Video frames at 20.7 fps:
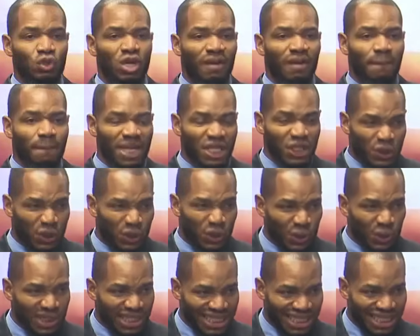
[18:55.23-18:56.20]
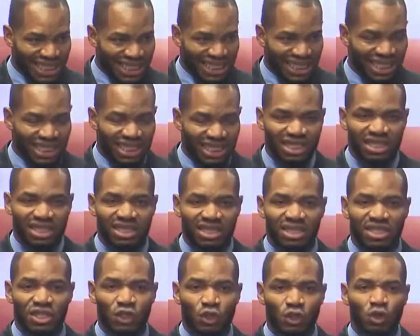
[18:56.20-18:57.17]
you have been chosen,
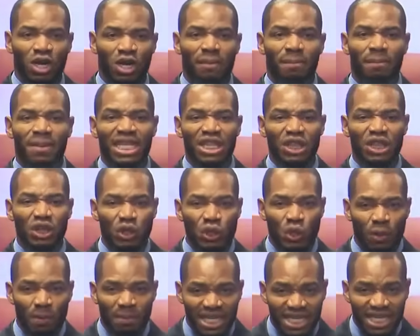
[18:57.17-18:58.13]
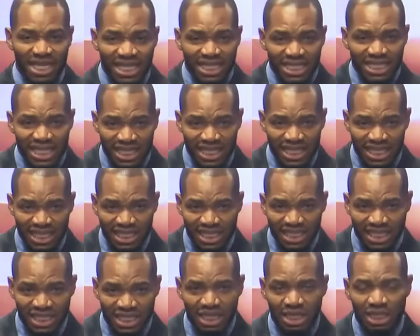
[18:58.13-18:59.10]
you have been
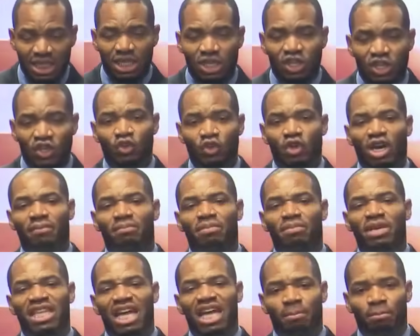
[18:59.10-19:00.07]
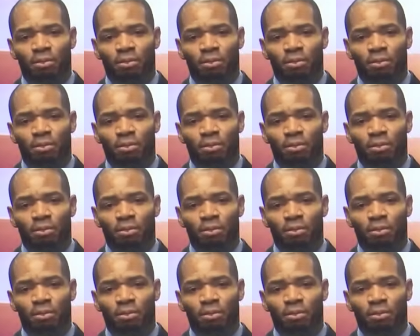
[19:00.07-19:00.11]
nominated, you have been